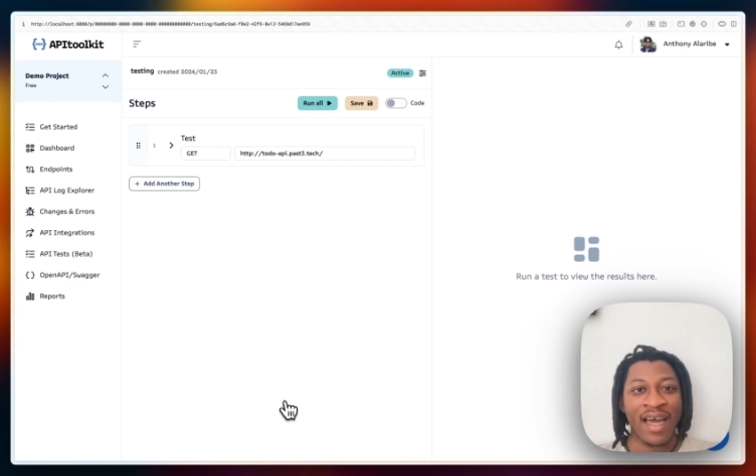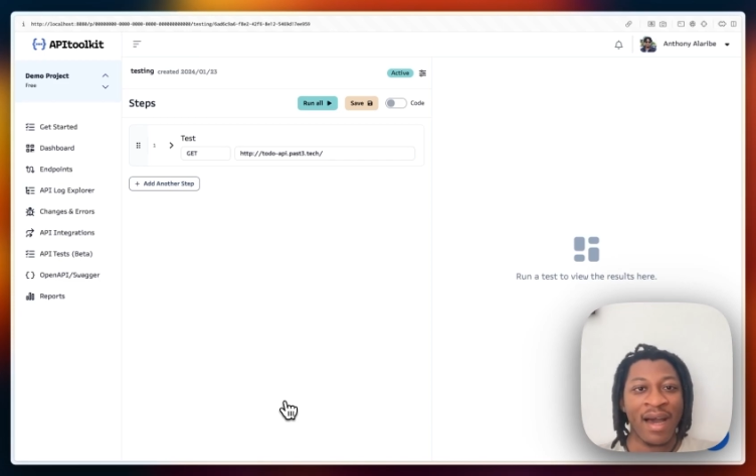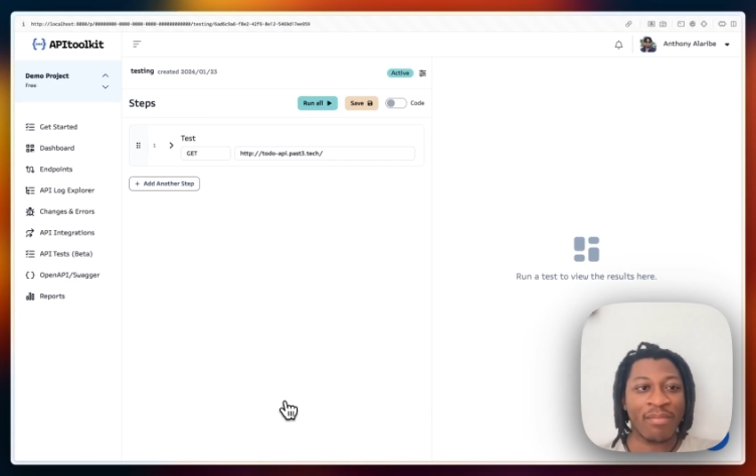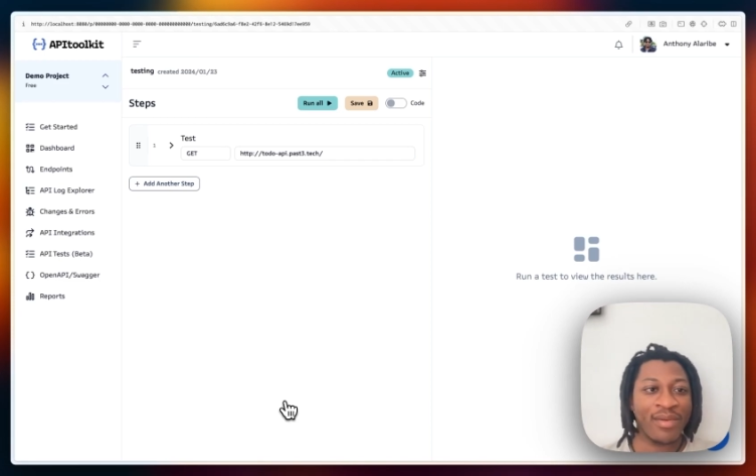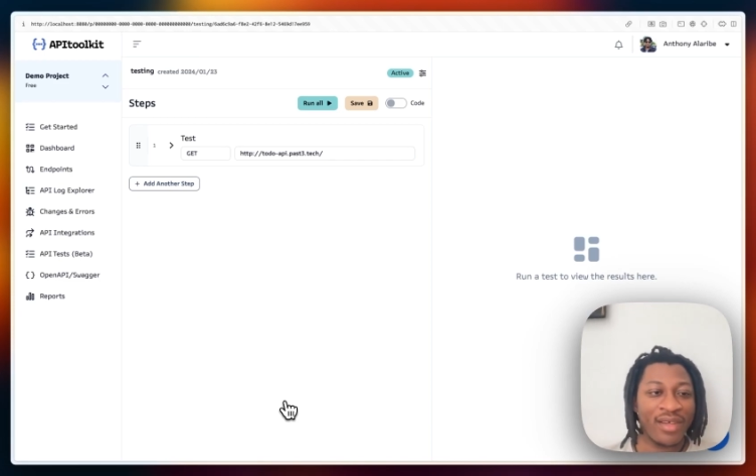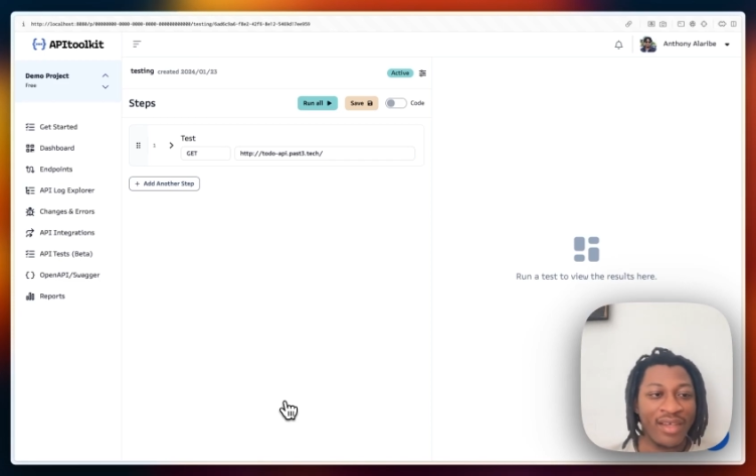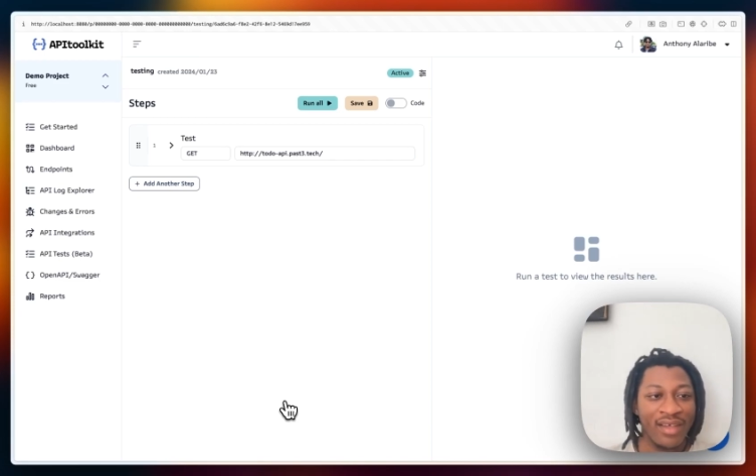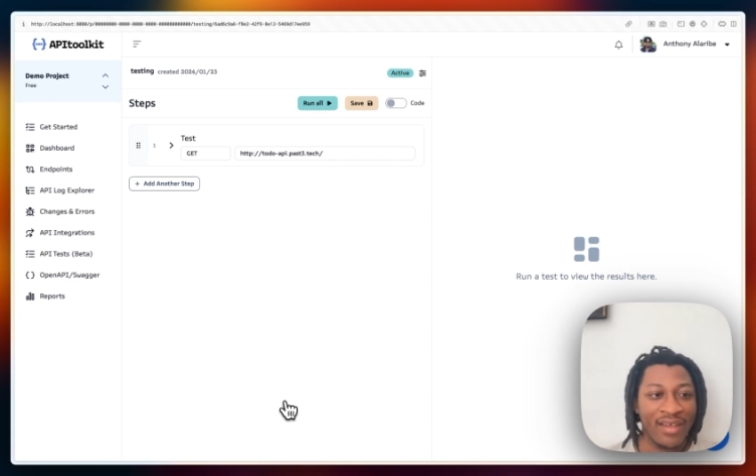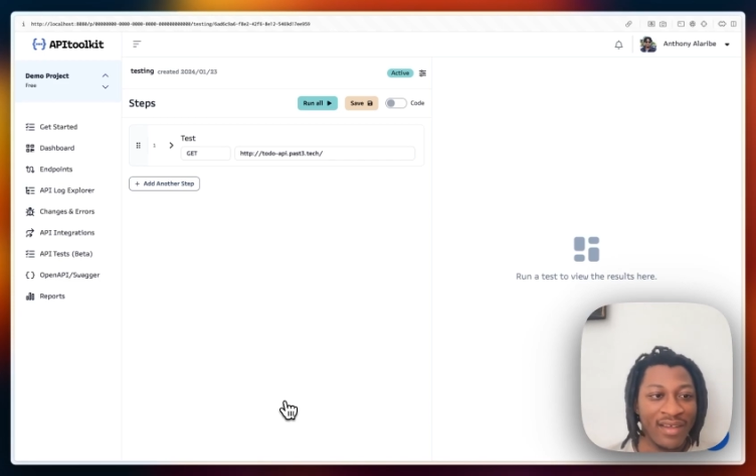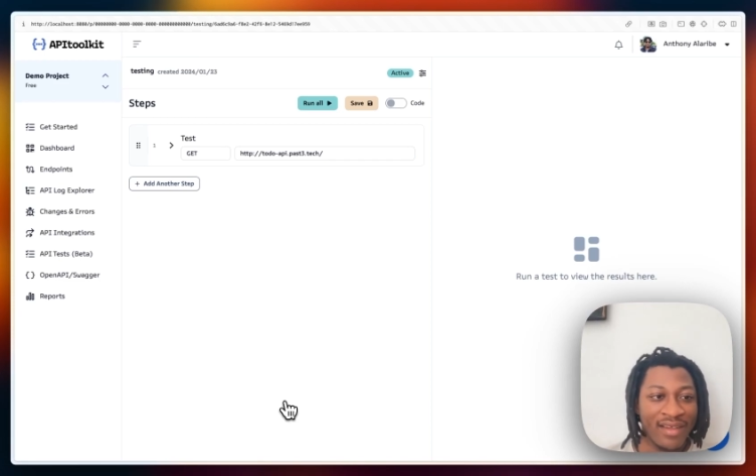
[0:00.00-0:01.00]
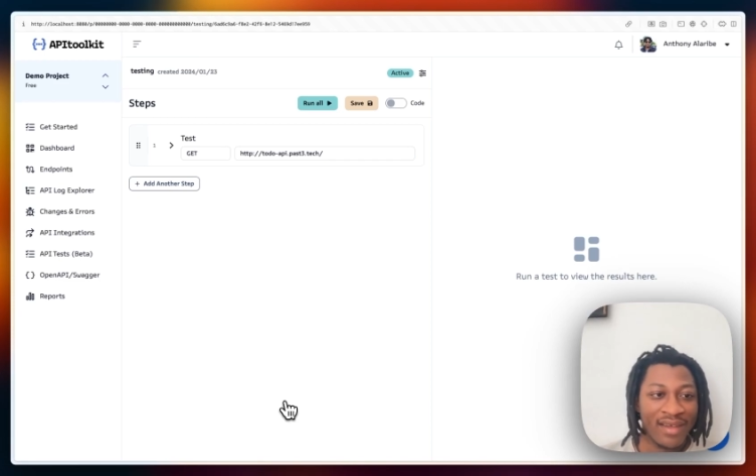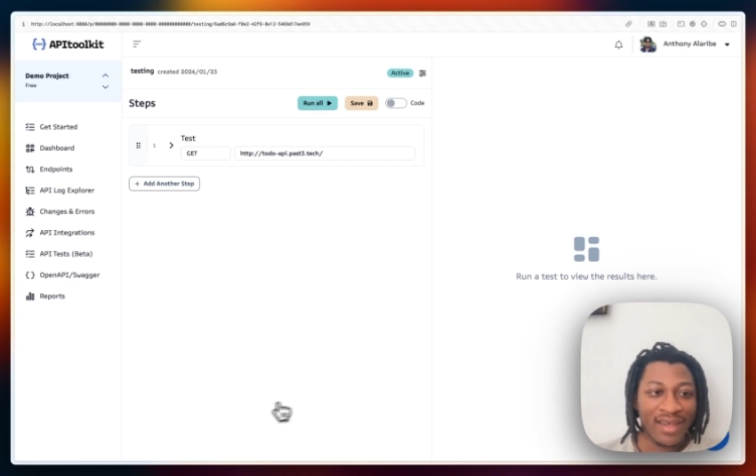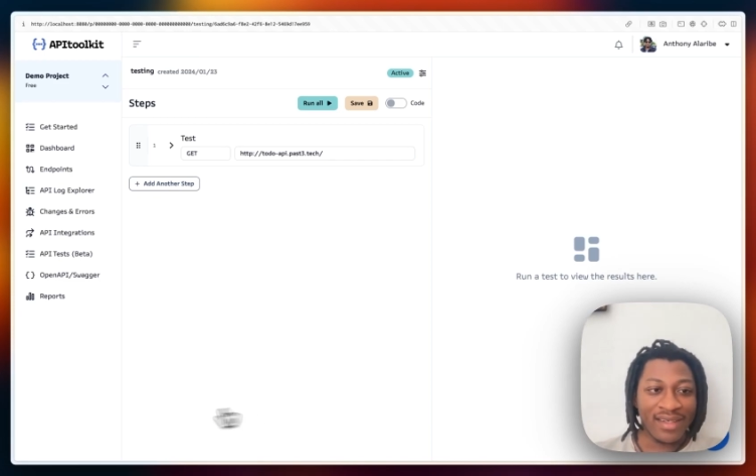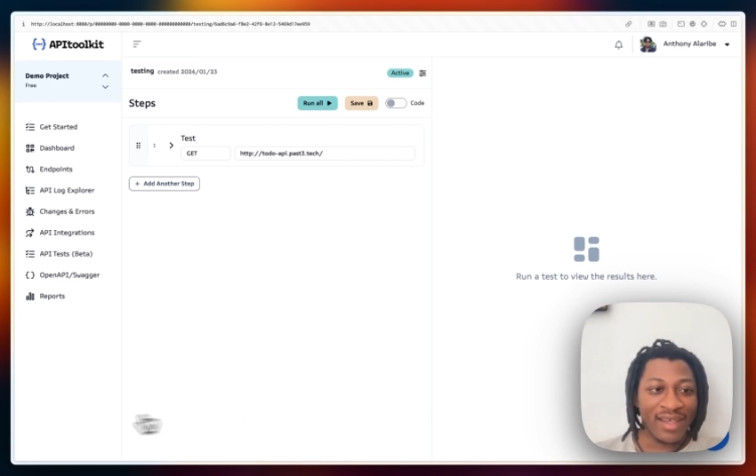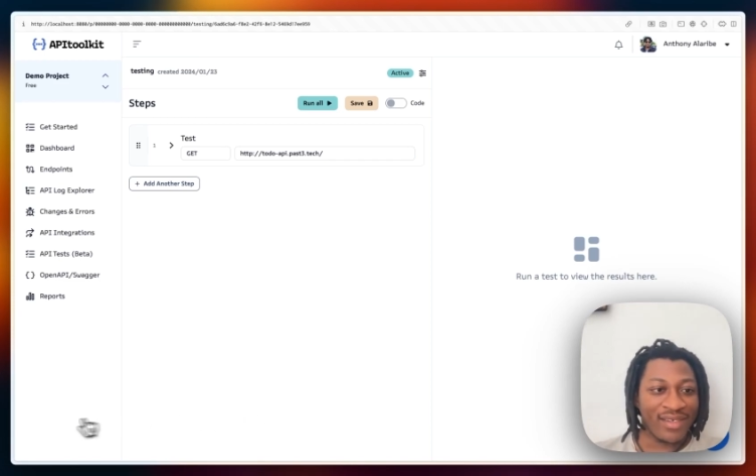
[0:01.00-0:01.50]
app.
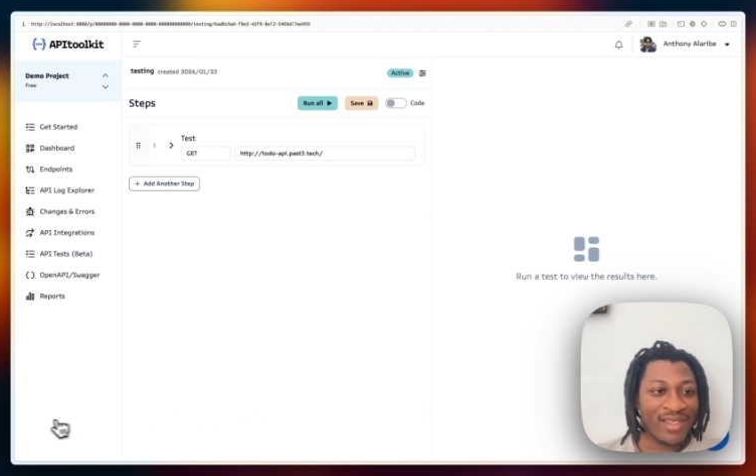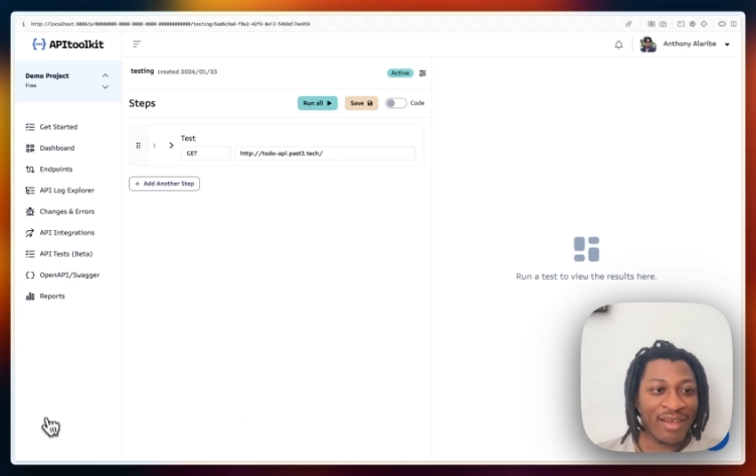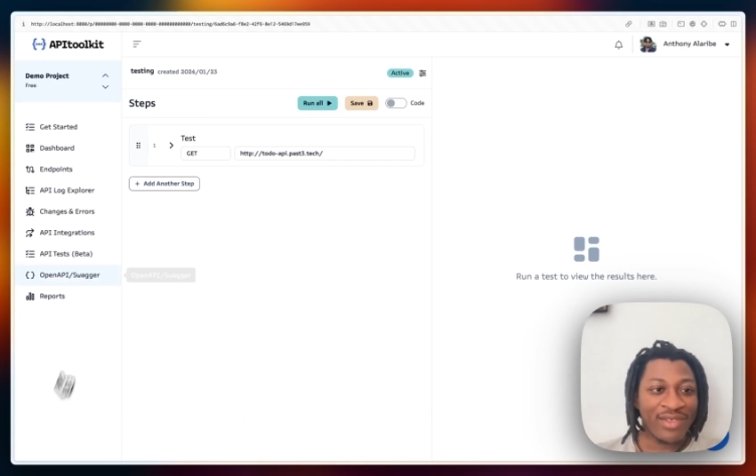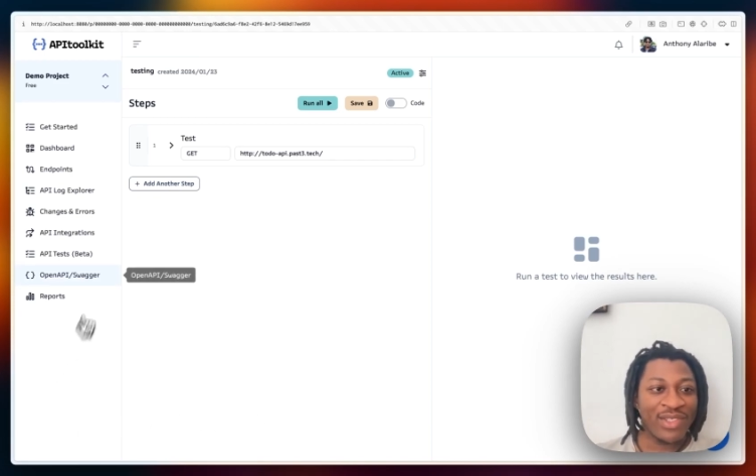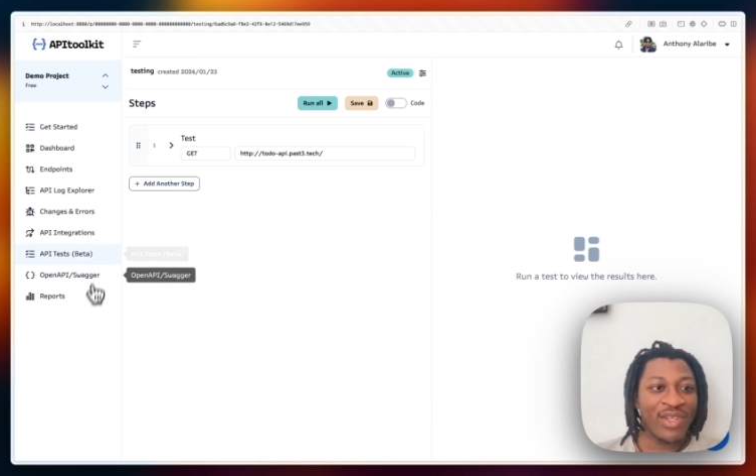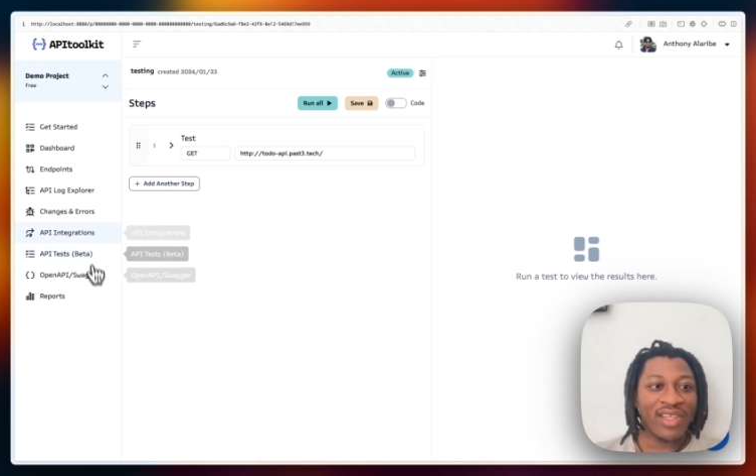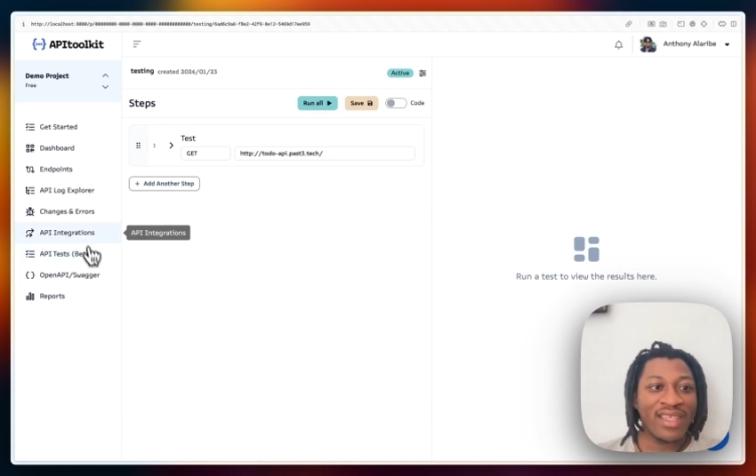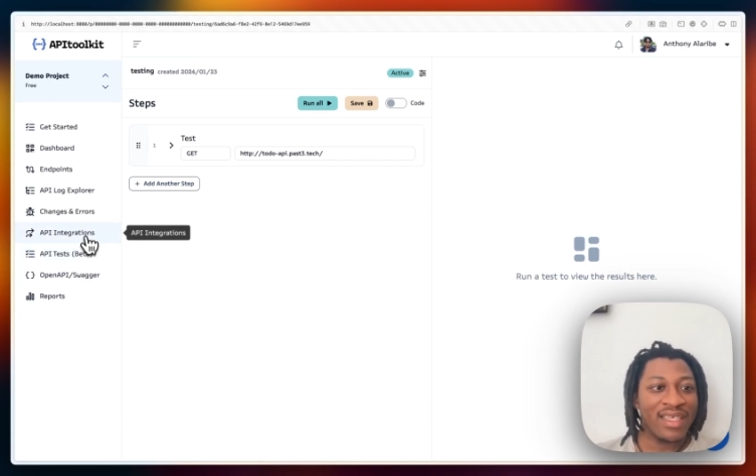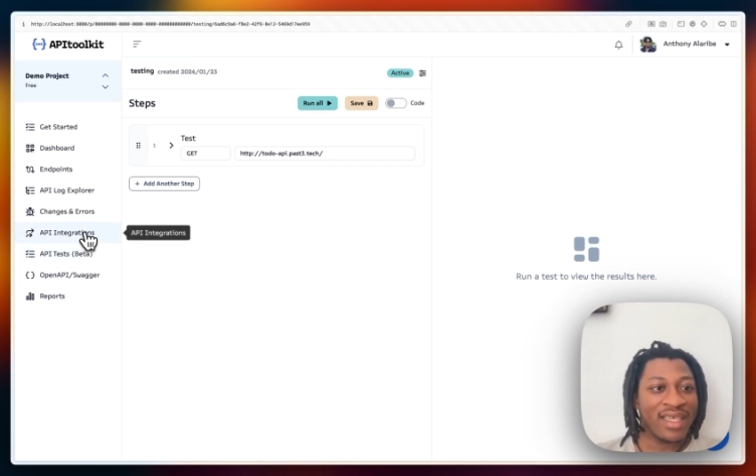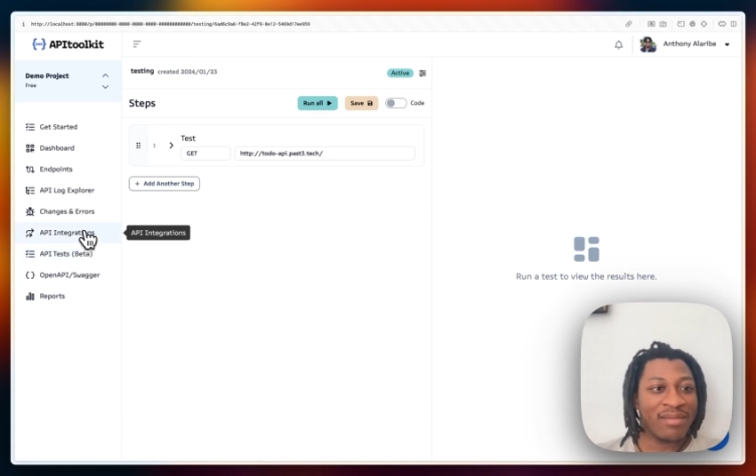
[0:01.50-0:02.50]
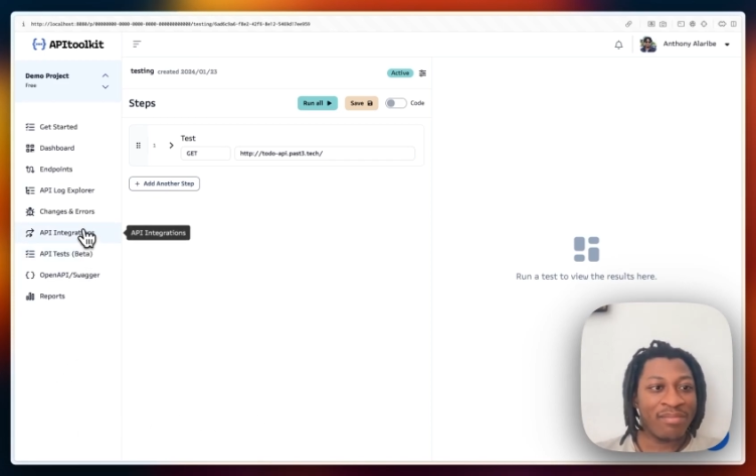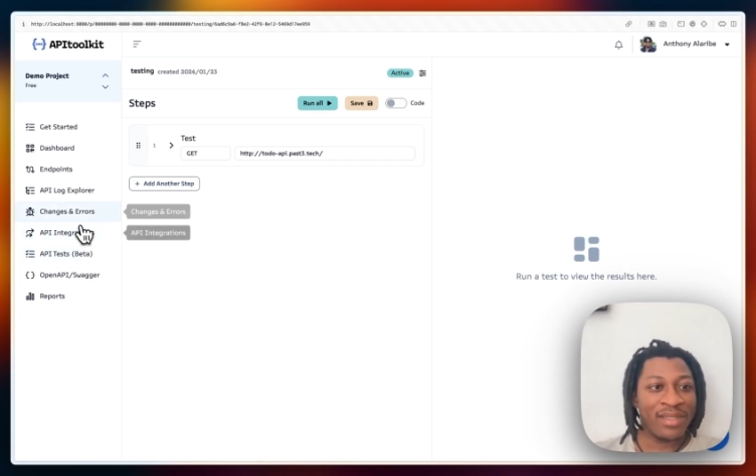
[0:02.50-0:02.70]
There's nothing that